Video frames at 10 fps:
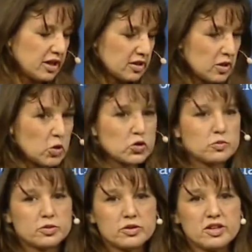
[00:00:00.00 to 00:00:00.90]
and the local
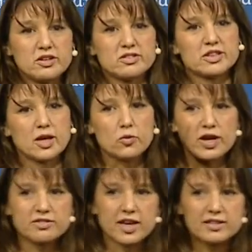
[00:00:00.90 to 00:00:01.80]
police, and they
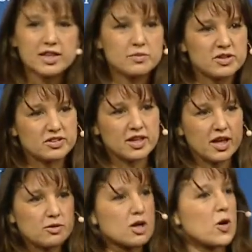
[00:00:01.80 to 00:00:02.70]
waved at them and said,
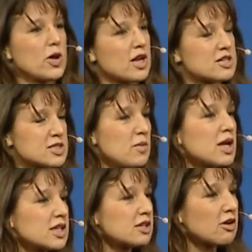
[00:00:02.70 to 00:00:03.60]
hey, we're going on our
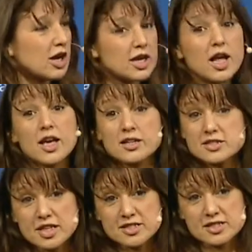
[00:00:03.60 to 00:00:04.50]
smuggling run, because
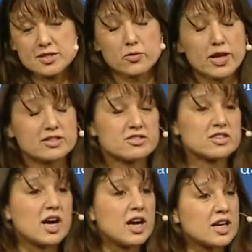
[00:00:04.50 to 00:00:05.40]
that's just the way it's
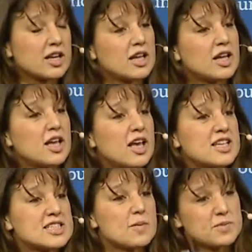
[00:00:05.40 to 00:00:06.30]
done.
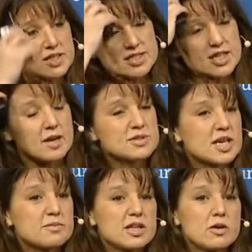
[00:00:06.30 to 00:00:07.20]
Except this time
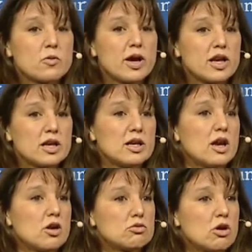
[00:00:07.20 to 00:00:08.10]
something went
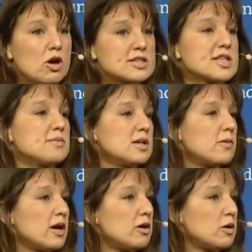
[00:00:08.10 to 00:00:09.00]
wrong, something
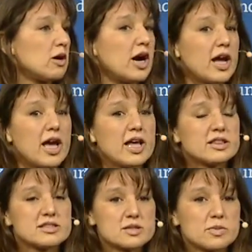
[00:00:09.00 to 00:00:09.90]
went awry, and
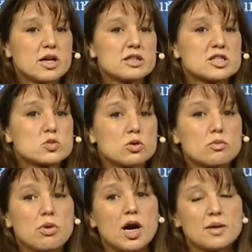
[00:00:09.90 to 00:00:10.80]
the smugglers were
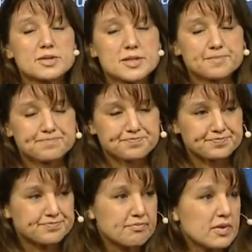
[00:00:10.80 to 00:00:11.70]
bombed
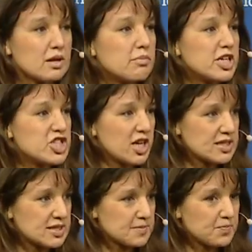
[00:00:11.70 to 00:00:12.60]
by
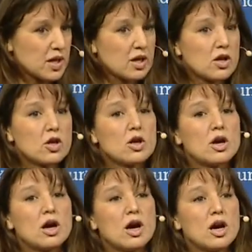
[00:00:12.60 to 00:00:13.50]
jets.
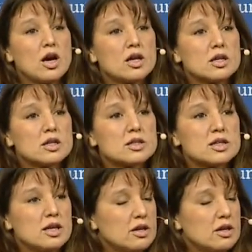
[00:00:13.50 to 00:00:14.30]
Uh, it,